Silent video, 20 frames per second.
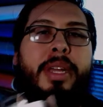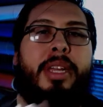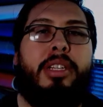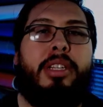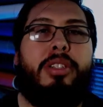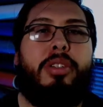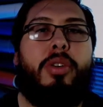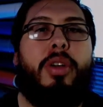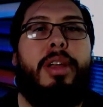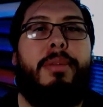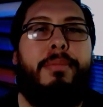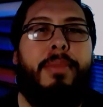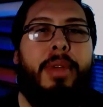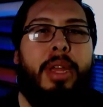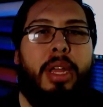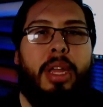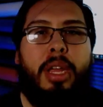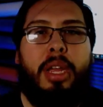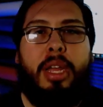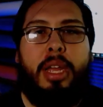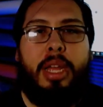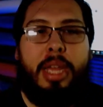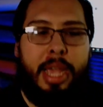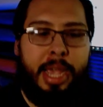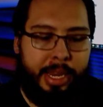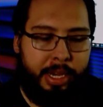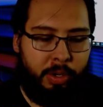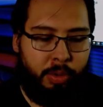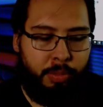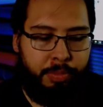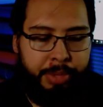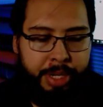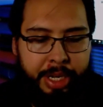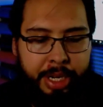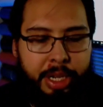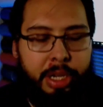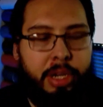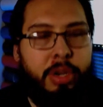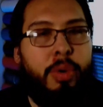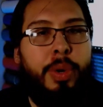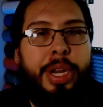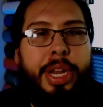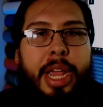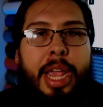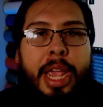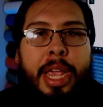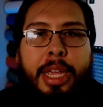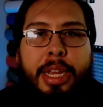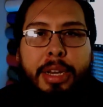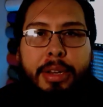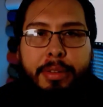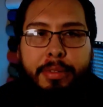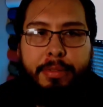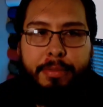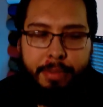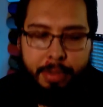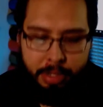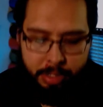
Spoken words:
my Instagram at Lumedia Creative.